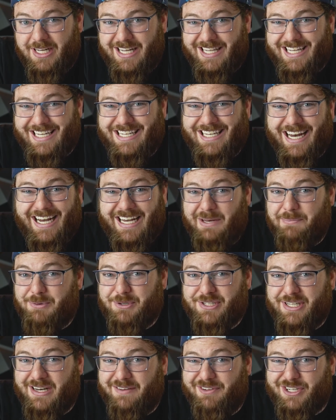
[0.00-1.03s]
then
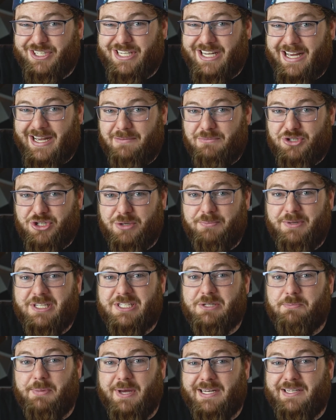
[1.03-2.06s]
90% of your time should be
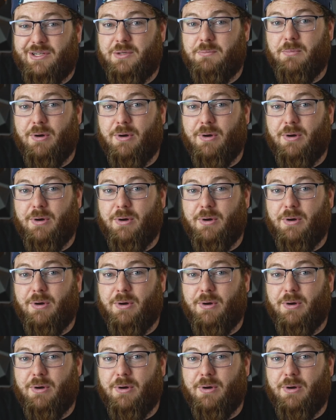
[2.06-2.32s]
spent on